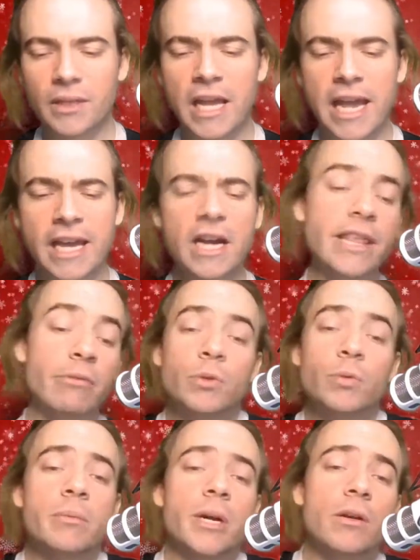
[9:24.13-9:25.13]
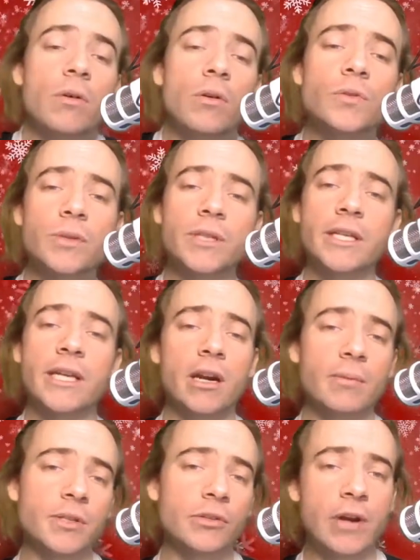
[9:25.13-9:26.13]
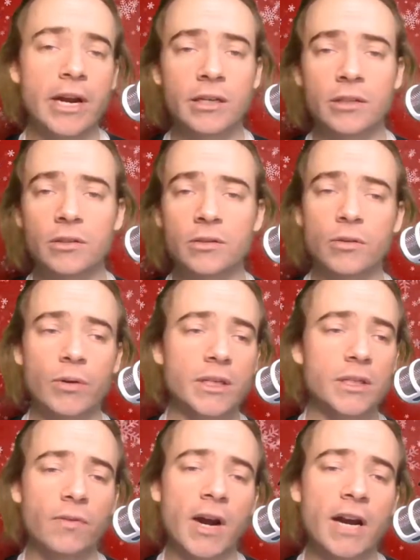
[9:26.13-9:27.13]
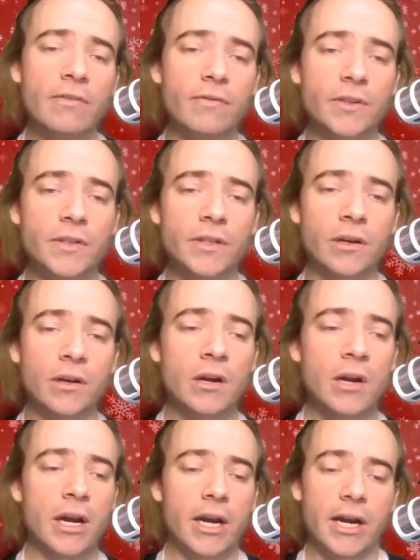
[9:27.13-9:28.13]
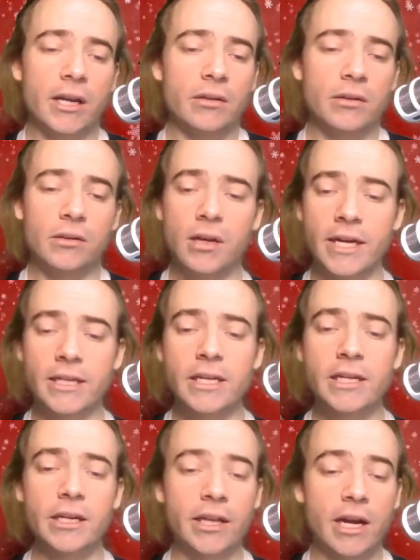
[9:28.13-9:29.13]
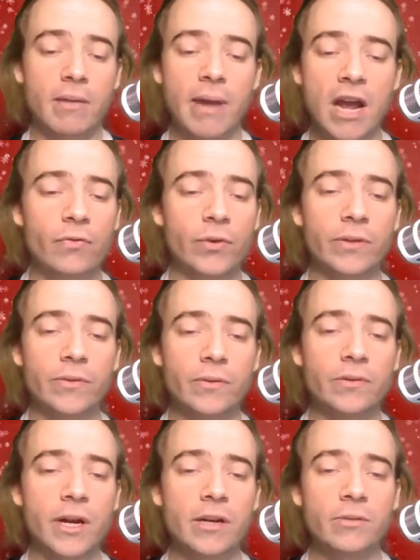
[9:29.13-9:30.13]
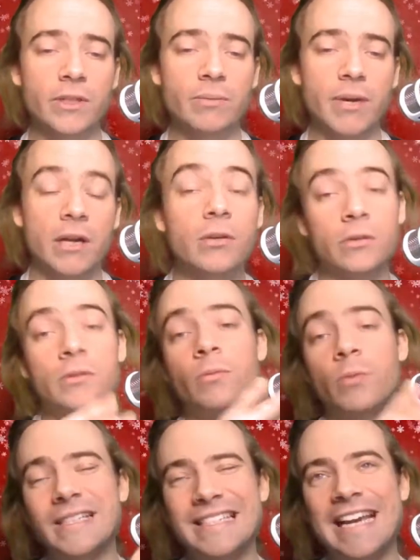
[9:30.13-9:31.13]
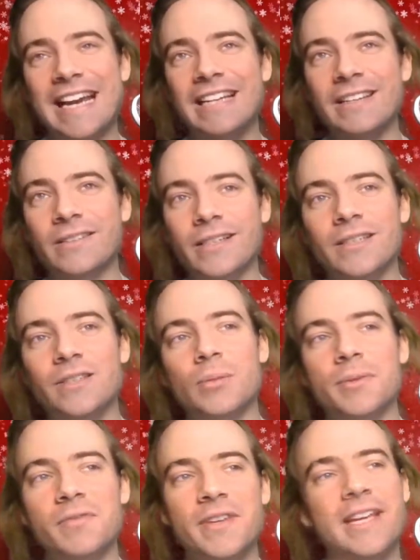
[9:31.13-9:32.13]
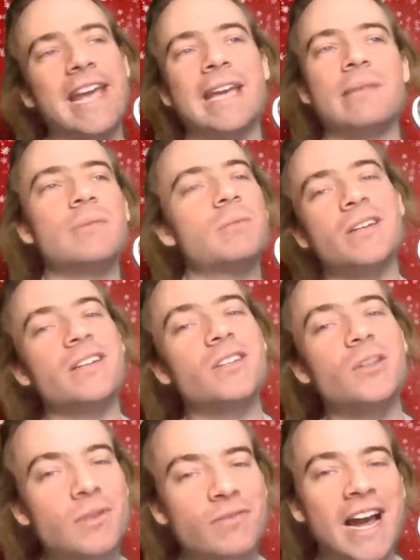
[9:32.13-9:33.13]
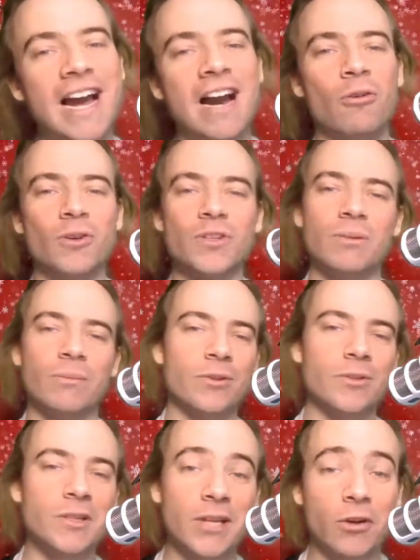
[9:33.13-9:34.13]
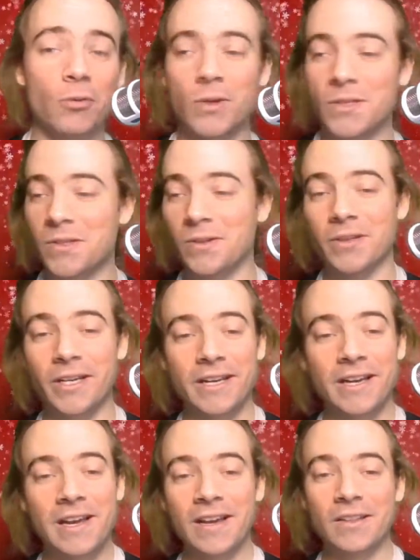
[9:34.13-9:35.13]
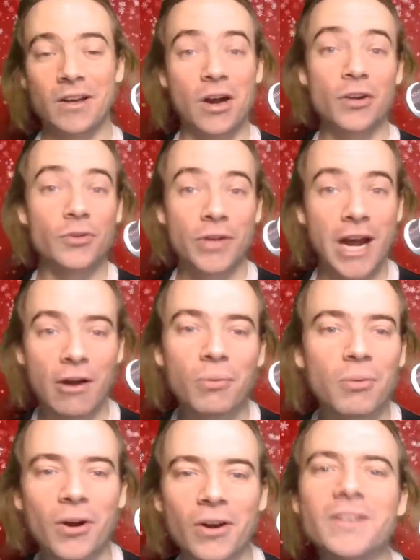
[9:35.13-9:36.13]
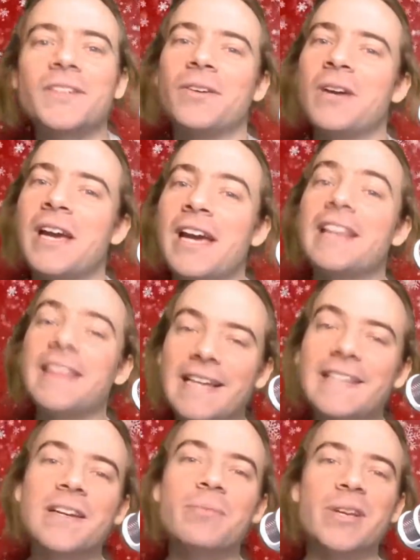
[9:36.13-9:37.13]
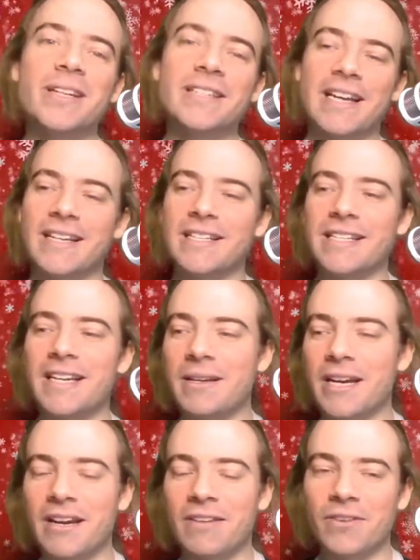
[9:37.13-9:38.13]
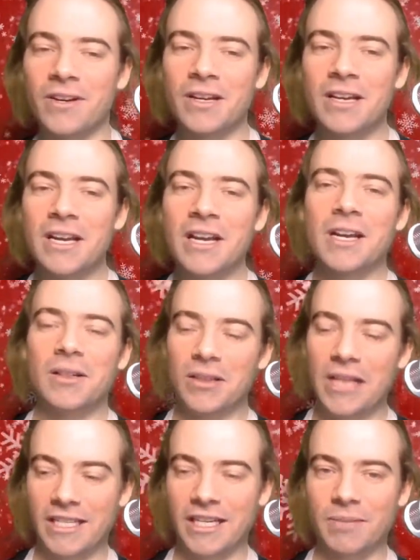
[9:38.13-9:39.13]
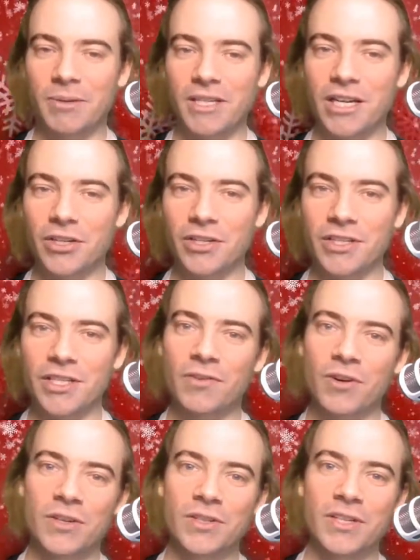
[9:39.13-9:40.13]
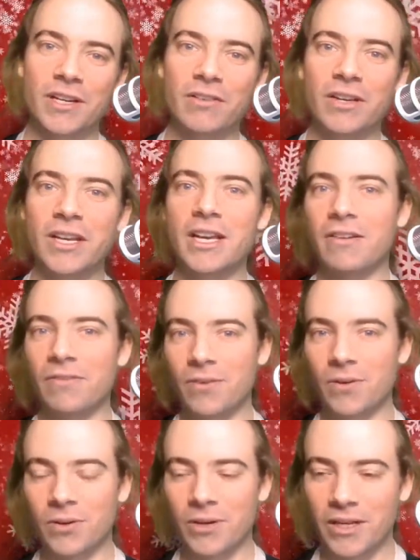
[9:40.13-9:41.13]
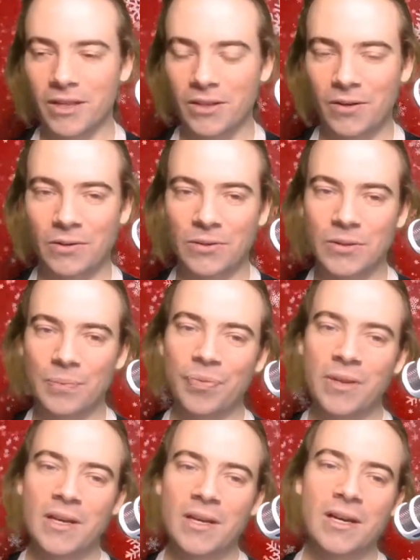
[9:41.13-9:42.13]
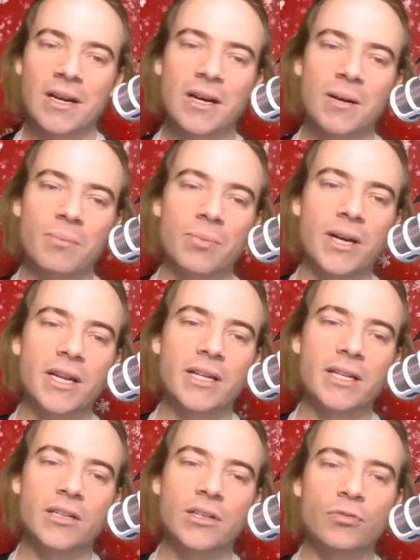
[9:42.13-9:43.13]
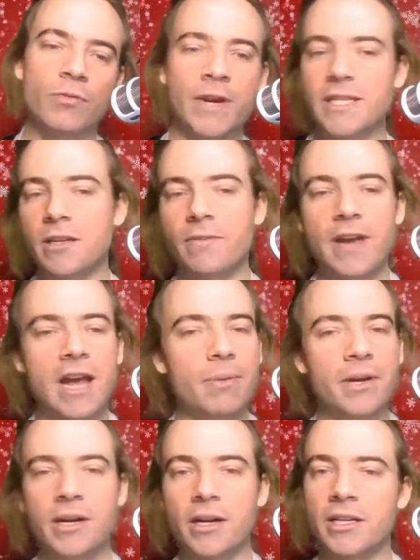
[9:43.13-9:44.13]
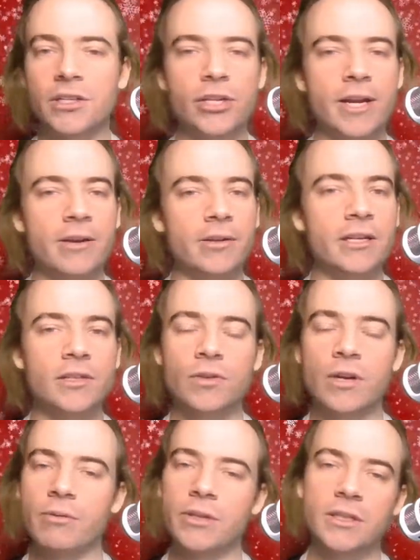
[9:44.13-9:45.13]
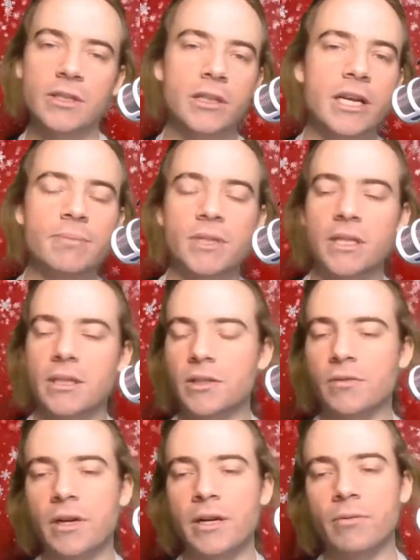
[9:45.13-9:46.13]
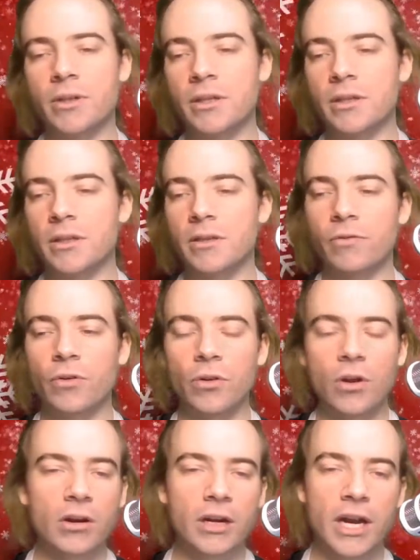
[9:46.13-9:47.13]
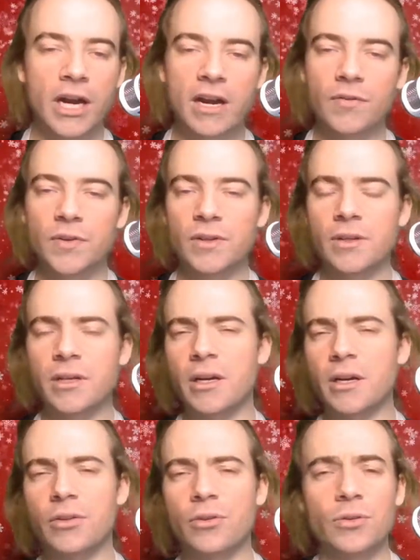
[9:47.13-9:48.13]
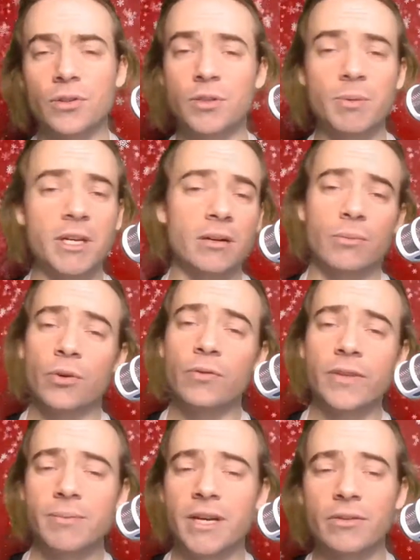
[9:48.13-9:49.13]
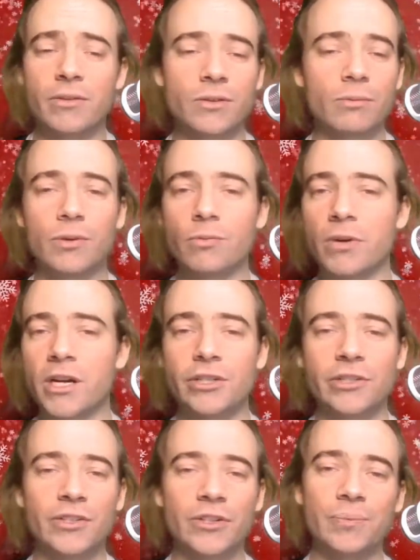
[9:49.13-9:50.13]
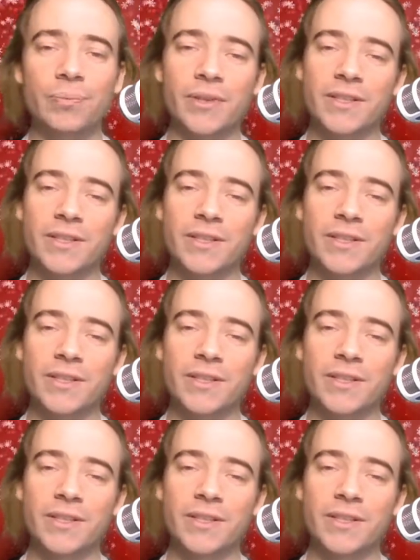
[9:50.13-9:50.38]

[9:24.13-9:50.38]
And I, that was one of my goals was to get up to Dragon Quest V this year, and I did it. Like I'm halfway through the Dragon Quest about well, technically in terms of games, but not in terms of hours. Some of those later ones are in like the hundred hour mark, so that's going to be intense. I, I have uh, less expectations as far as like getting further in those. Um, but great stuff happening on his channel. He does great with his clips. He does great with the full archives, and uh, those are speaking of movies, man, those are worth watching too.